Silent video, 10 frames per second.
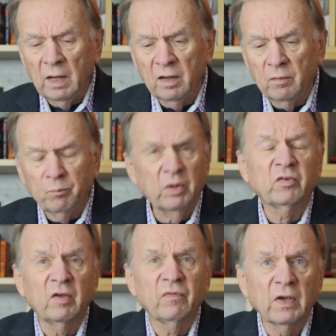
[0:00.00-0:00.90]
and
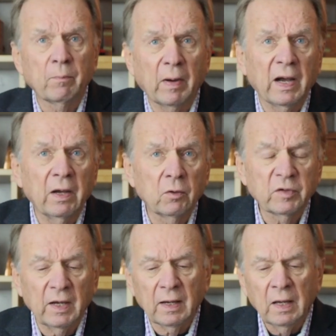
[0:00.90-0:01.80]
Pacific
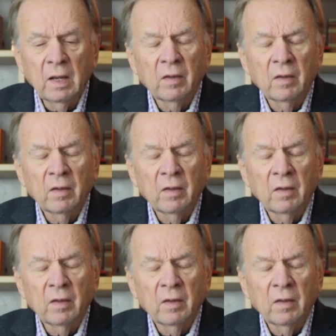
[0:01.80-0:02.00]
Biotech.